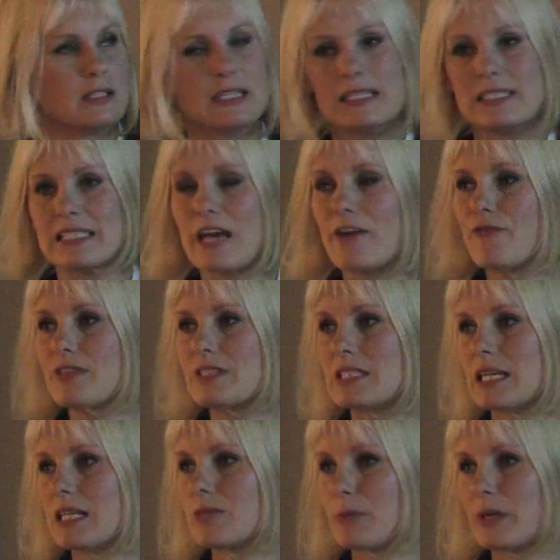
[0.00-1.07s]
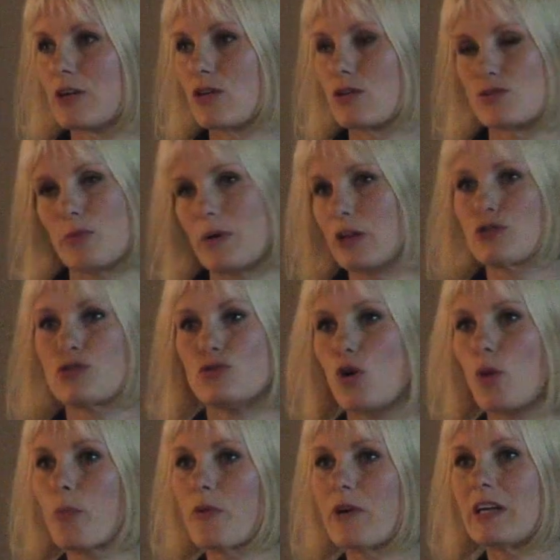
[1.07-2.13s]
It's efficient because 1 or 2
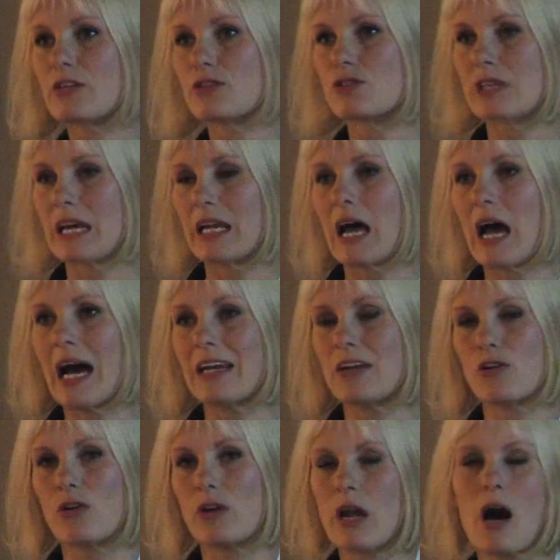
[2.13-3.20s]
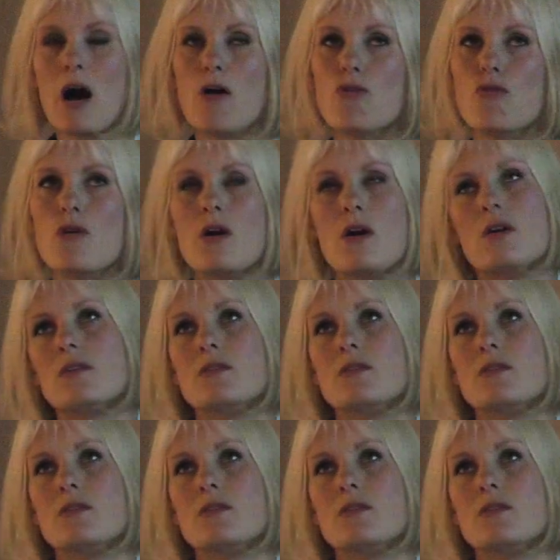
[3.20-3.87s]
operators can handle now